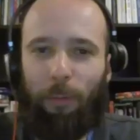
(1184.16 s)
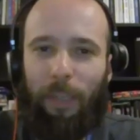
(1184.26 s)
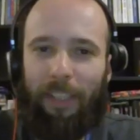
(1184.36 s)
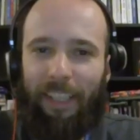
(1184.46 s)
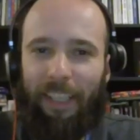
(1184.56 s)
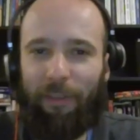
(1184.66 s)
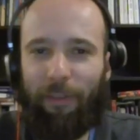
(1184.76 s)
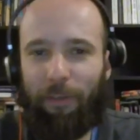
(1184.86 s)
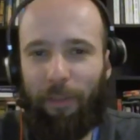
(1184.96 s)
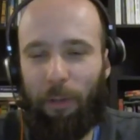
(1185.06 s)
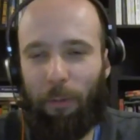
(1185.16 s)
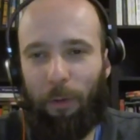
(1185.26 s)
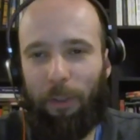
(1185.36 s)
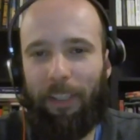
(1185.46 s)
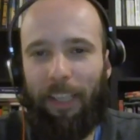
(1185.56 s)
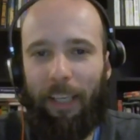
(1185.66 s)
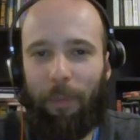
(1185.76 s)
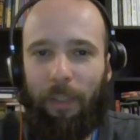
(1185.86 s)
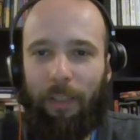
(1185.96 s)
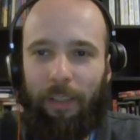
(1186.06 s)
So once again, thank you for the
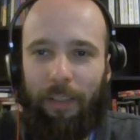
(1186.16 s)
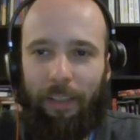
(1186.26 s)
time.